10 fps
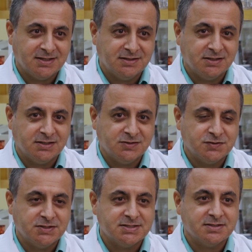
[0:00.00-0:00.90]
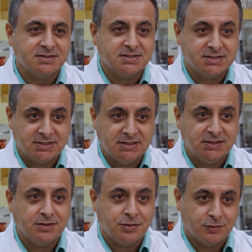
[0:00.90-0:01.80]
and the other is
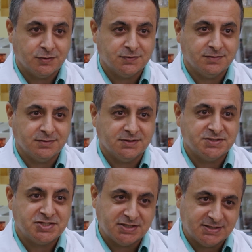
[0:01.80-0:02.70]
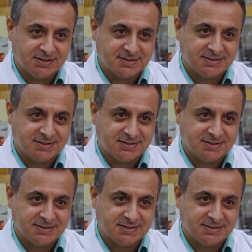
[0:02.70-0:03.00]
sea turtle genetic